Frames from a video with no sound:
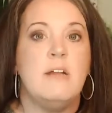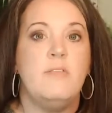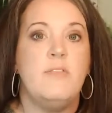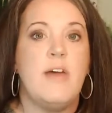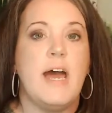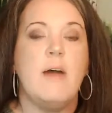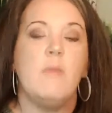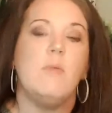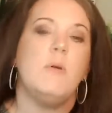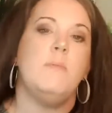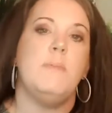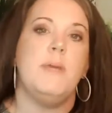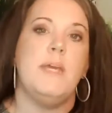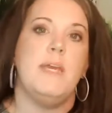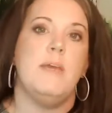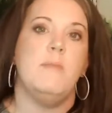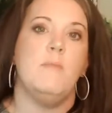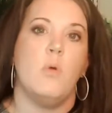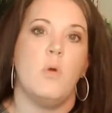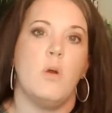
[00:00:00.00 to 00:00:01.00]
That would
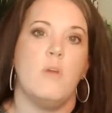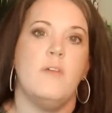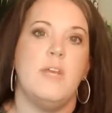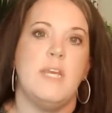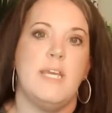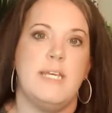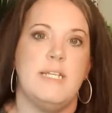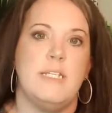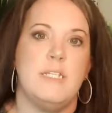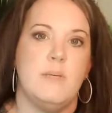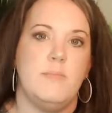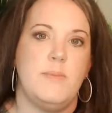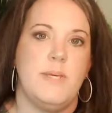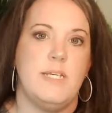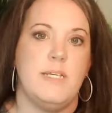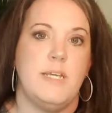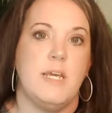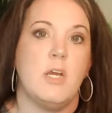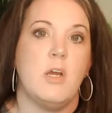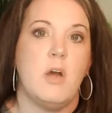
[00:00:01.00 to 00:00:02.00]
be more of an
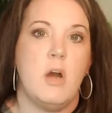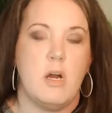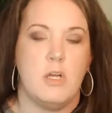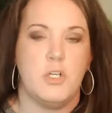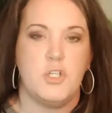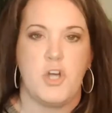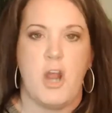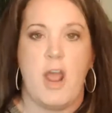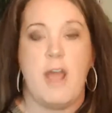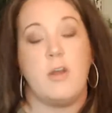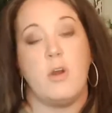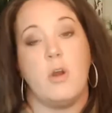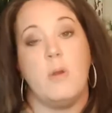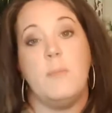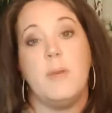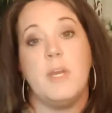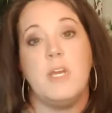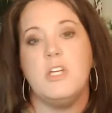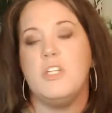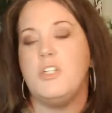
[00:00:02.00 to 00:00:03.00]
independent contractor,
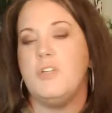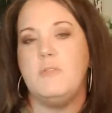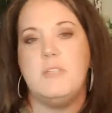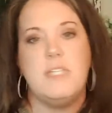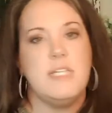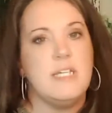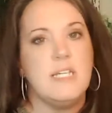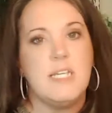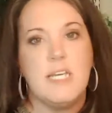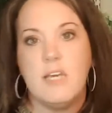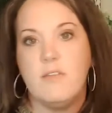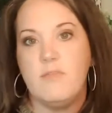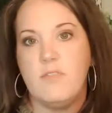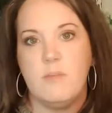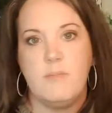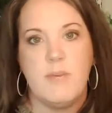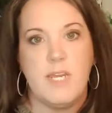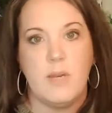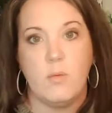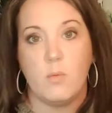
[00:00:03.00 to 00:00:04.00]
because you didn't give
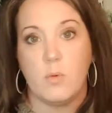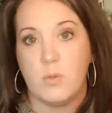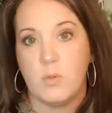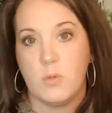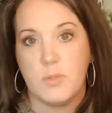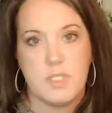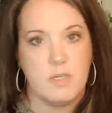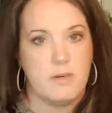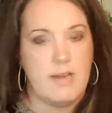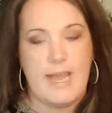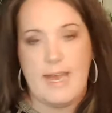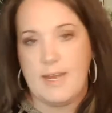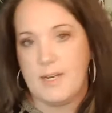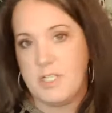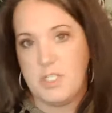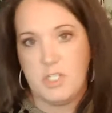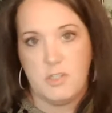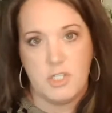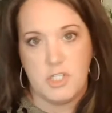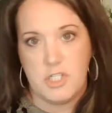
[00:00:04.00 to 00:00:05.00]
them any rules on how
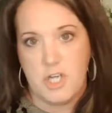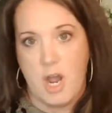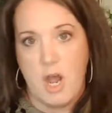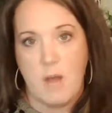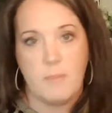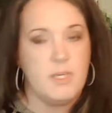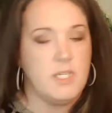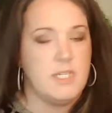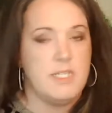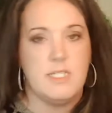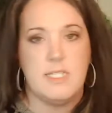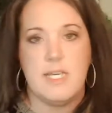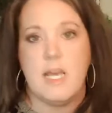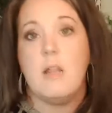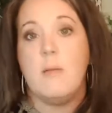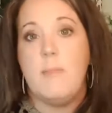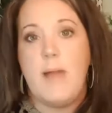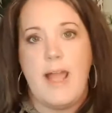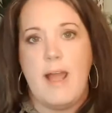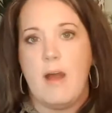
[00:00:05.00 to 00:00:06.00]
to do the job. You didn't
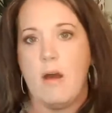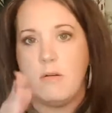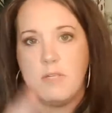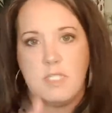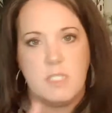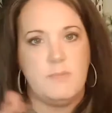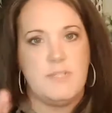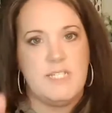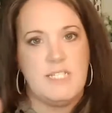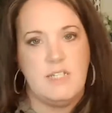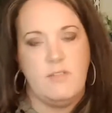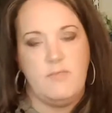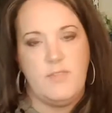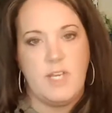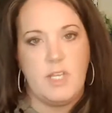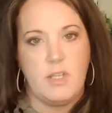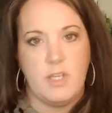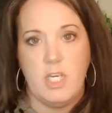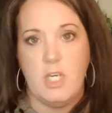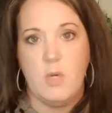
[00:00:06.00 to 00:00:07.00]
tell them how
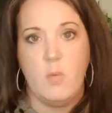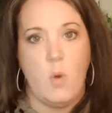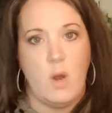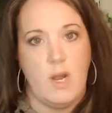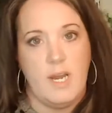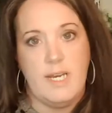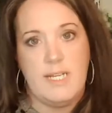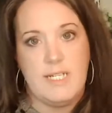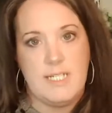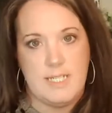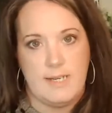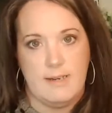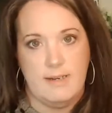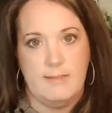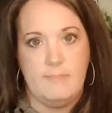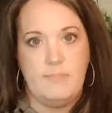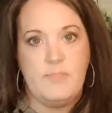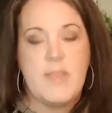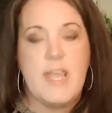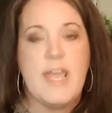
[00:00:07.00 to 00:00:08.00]
specifically you wanted it
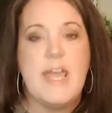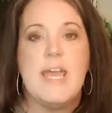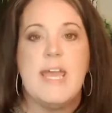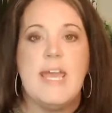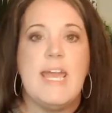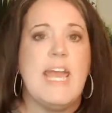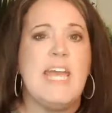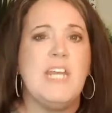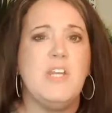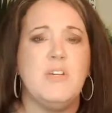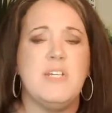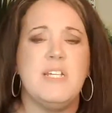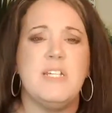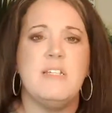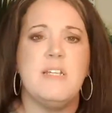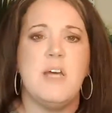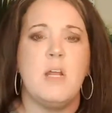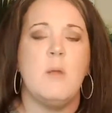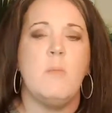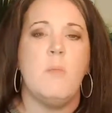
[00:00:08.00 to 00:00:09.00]
done. And you
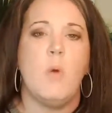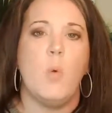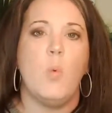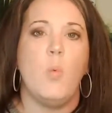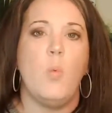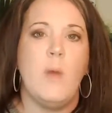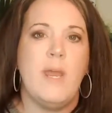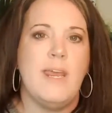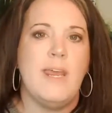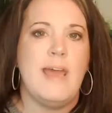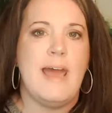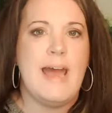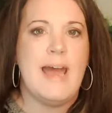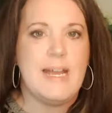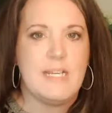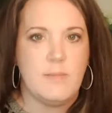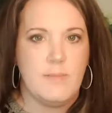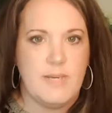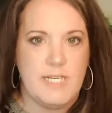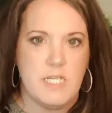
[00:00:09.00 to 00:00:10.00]
didn't tell them when it
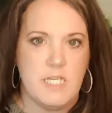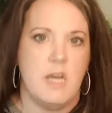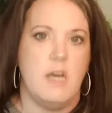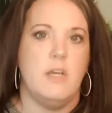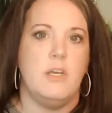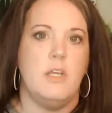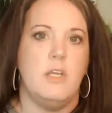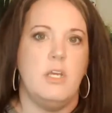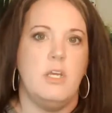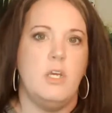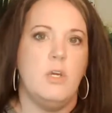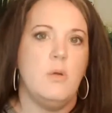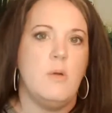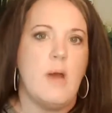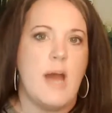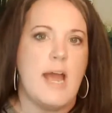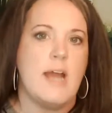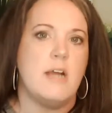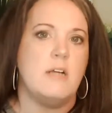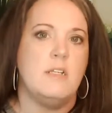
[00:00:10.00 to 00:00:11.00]
had to be done. You
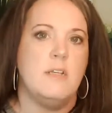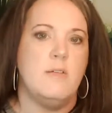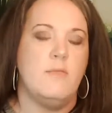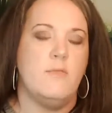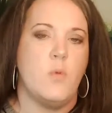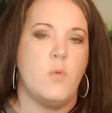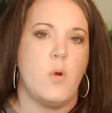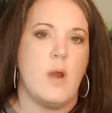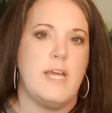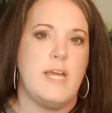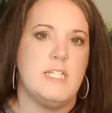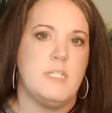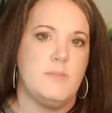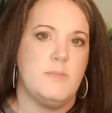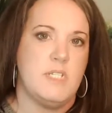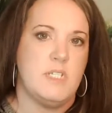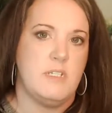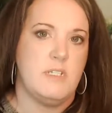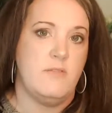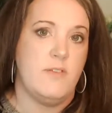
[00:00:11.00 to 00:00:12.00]
hired them for a
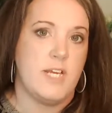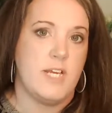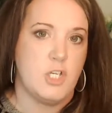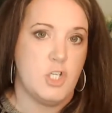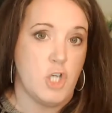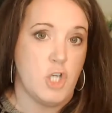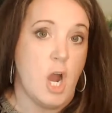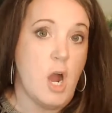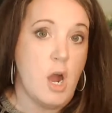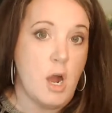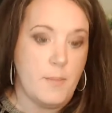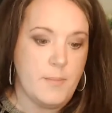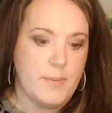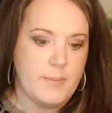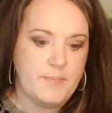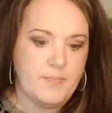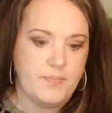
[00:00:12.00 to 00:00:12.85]
specific job.